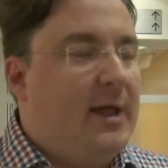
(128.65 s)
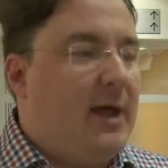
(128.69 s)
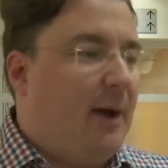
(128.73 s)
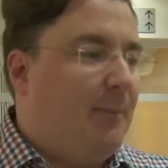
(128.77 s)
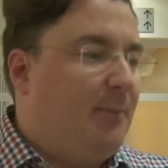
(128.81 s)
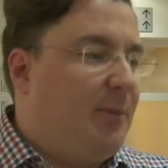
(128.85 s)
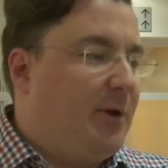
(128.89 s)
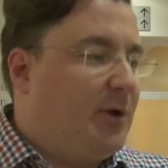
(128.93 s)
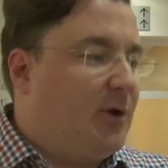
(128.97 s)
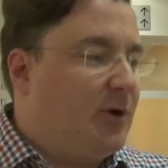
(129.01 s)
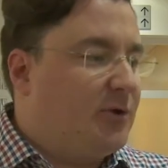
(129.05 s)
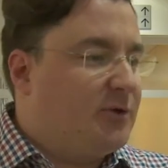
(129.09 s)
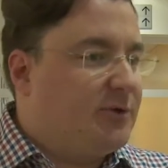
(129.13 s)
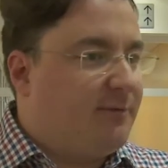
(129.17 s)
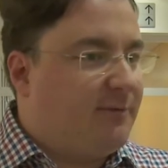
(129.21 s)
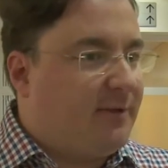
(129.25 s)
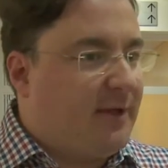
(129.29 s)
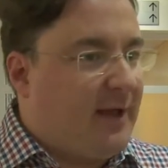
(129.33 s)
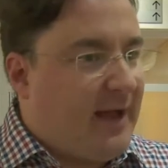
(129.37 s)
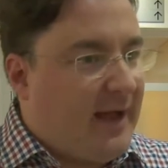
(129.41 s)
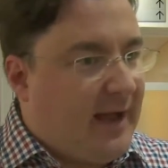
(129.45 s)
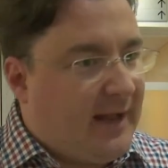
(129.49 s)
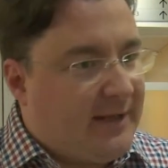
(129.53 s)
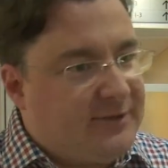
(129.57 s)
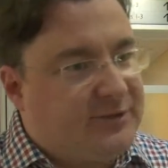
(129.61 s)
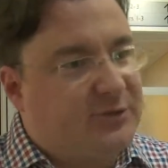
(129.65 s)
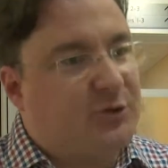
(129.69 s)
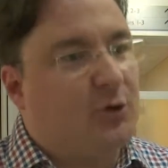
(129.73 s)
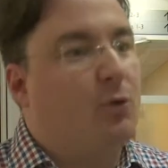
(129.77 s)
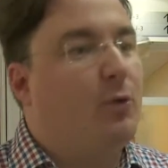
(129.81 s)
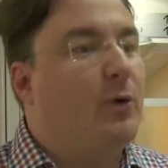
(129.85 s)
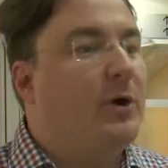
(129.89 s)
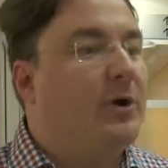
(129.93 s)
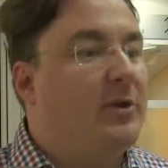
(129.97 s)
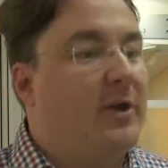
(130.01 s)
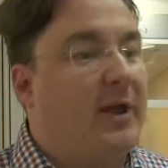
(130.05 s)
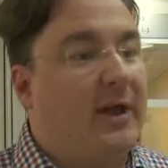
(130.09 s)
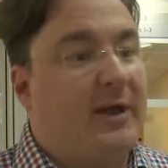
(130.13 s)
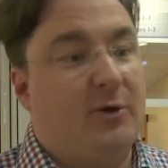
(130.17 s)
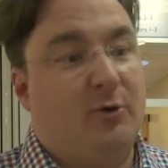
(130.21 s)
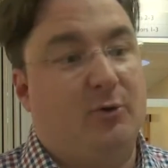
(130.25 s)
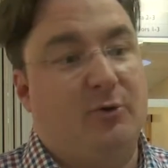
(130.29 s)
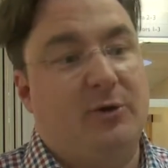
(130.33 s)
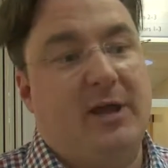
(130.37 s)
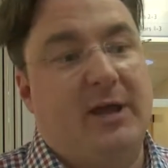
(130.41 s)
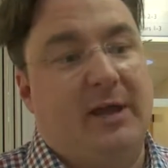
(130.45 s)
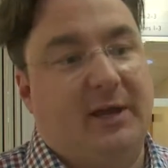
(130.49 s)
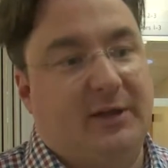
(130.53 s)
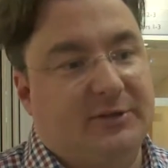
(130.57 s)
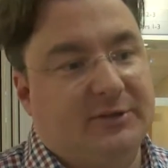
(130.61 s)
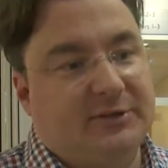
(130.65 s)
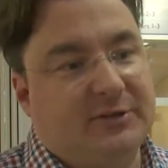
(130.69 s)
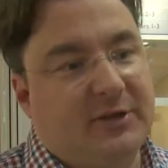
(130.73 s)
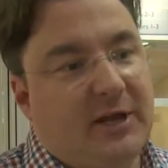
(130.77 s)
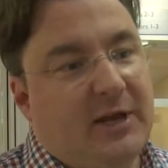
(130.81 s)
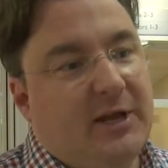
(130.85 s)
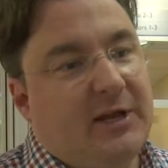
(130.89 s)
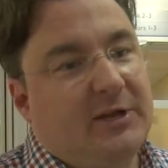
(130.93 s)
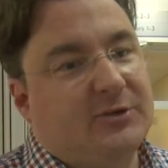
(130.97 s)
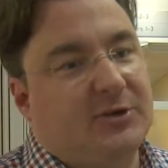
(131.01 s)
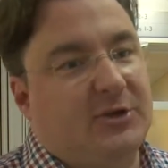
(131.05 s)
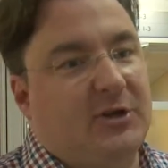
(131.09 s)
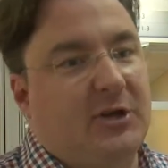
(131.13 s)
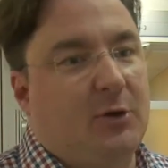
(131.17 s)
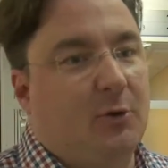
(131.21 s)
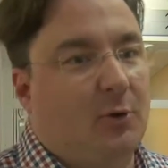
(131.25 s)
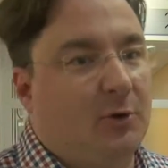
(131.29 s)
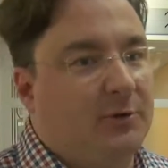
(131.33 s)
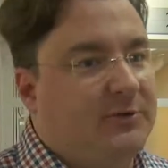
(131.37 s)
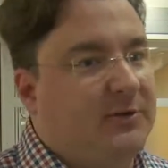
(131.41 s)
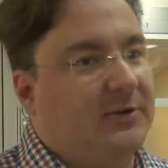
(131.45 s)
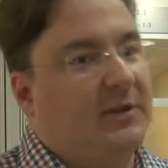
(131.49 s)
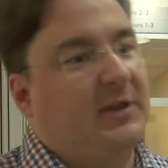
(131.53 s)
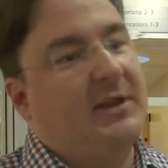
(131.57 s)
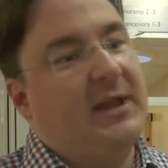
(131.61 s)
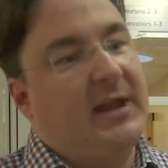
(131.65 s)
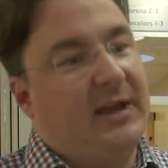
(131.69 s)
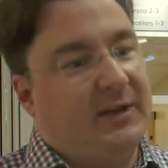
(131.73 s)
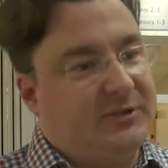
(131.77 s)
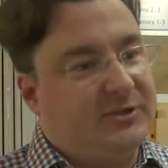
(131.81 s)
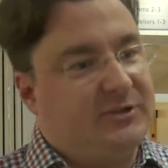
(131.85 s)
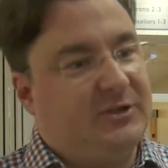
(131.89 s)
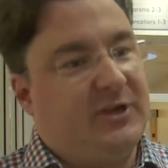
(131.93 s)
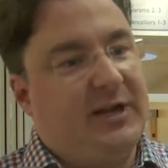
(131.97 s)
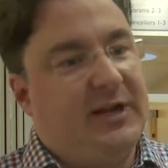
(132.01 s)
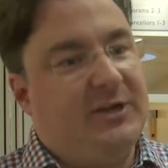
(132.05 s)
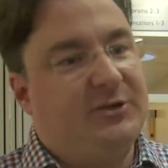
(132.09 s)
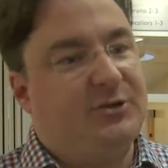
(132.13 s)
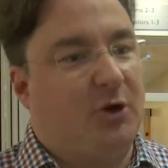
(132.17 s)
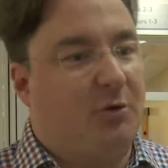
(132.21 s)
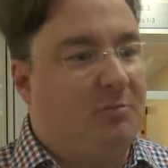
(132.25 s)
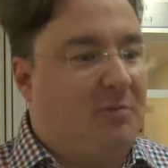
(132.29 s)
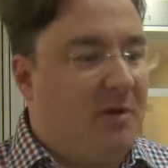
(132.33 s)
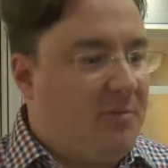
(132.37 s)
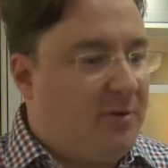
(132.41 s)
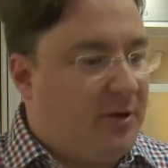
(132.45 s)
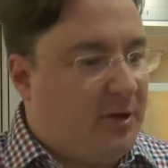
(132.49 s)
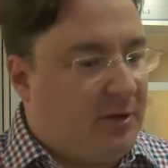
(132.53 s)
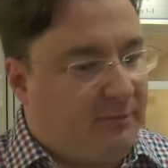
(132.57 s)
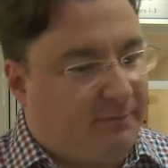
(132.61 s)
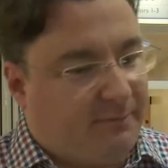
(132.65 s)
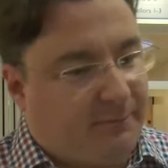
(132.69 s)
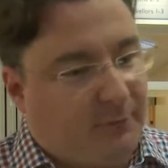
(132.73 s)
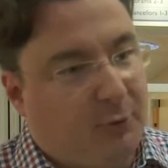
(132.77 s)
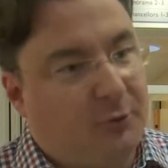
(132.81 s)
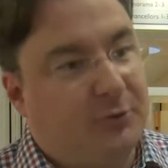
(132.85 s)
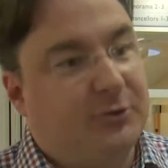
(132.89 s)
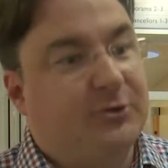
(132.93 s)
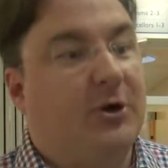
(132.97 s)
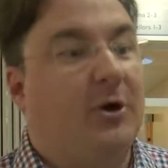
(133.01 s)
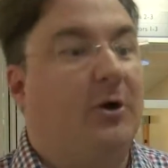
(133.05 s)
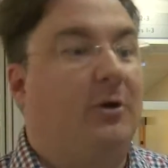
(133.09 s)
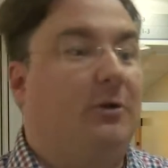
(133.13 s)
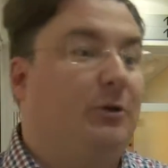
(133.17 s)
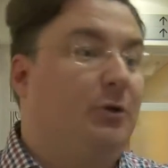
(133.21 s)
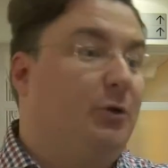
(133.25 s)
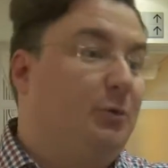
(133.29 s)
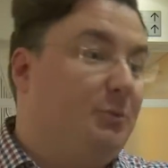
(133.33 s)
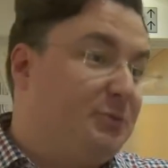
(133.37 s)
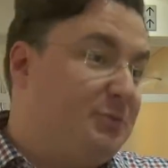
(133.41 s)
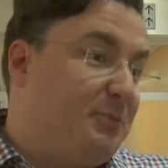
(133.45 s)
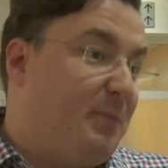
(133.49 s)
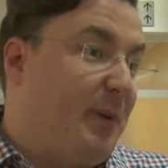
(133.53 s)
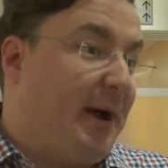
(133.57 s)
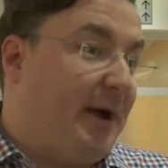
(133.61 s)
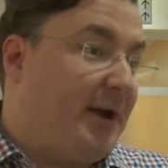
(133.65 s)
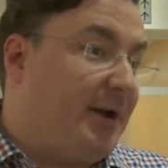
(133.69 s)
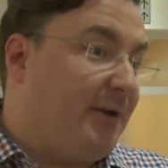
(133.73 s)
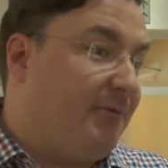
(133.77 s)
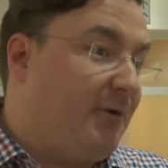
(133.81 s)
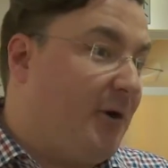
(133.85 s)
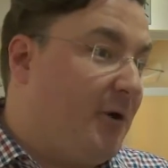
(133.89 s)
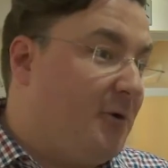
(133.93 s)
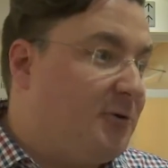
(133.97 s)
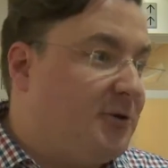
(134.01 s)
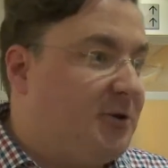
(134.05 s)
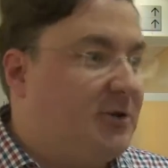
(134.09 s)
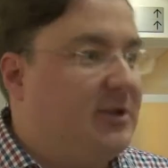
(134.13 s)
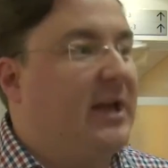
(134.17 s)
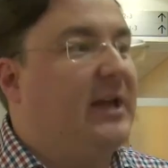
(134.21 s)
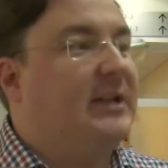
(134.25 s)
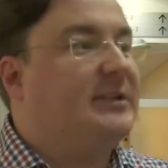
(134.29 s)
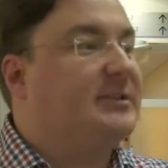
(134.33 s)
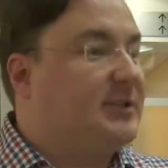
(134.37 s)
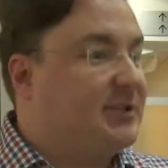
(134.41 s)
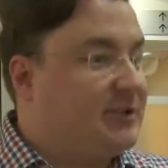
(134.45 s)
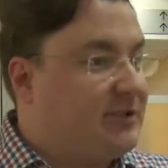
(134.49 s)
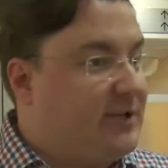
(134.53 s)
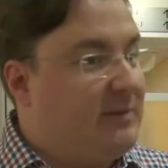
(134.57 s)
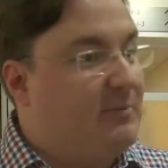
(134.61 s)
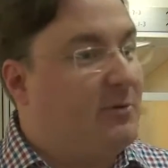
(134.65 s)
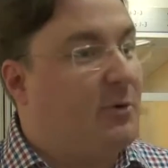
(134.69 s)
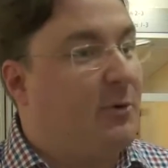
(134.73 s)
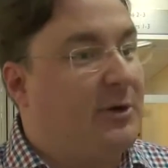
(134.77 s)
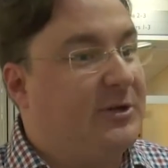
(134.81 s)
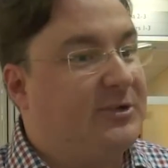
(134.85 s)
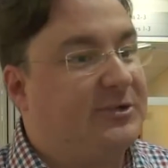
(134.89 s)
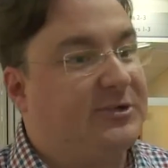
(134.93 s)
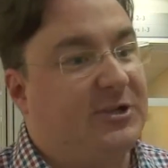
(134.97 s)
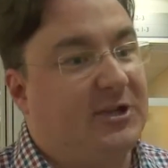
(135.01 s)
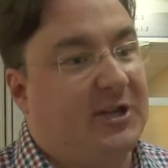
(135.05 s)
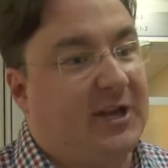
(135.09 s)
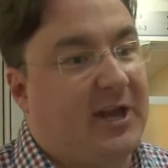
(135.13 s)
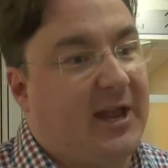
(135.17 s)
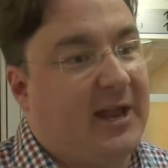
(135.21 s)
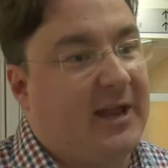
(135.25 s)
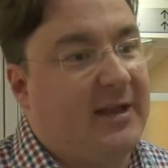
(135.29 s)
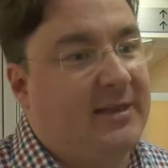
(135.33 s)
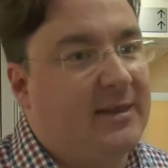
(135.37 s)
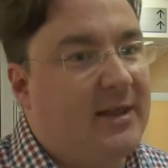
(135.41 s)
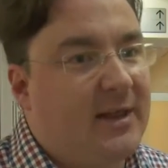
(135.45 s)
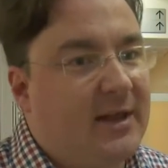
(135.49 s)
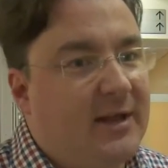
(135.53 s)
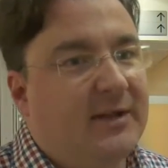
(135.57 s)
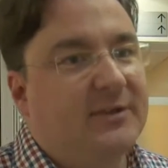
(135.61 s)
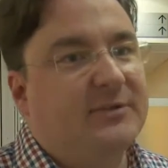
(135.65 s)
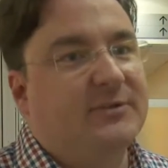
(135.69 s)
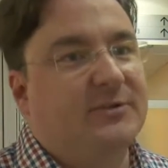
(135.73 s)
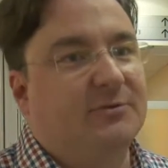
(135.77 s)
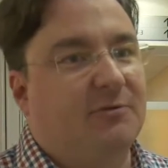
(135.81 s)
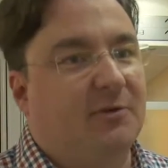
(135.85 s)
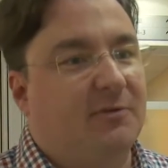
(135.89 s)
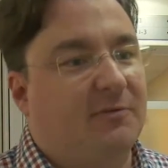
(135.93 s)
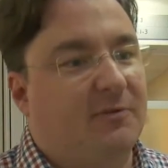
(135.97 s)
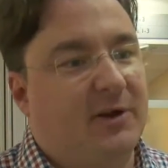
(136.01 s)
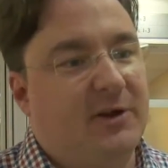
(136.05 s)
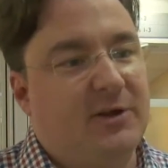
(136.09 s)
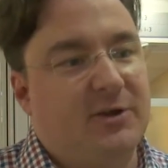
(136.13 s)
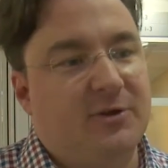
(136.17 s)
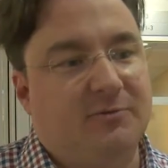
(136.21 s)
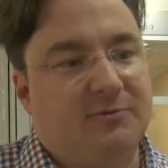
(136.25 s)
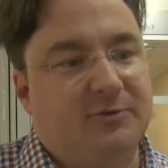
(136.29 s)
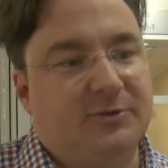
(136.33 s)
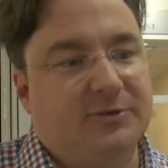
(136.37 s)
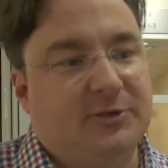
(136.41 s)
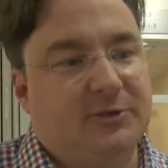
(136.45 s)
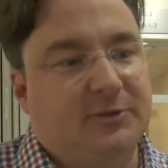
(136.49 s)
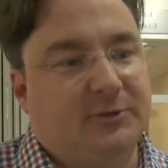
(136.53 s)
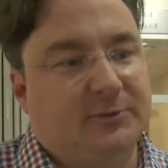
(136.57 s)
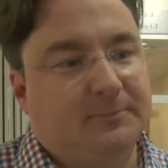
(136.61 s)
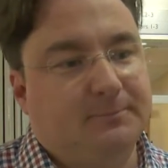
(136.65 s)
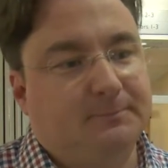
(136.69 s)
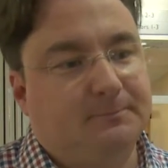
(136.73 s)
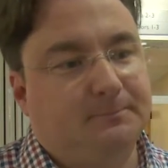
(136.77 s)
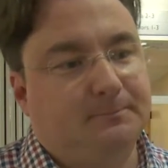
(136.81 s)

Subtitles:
And because of that answer, where do I go next? So you go on to the next stage, or maybe your flowchart loops back around and you ask the same question again to refine your result.